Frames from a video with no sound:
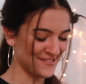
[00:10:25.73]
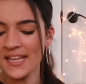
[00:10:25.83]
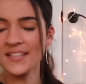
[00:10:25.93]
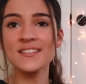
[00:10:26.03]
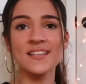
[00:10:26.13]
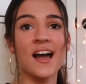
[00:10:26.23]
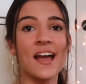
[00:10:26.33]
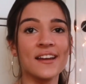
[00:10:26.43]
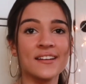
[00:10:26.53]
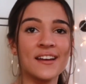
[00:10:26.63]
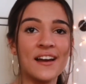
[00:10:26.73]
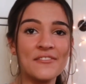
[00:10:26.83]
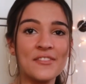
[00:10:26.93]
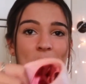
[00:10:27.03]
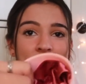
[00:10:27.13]
Inside
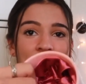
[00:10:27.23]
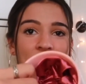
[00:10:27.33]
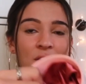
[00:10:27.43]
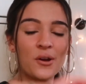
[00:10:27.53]
of the mug,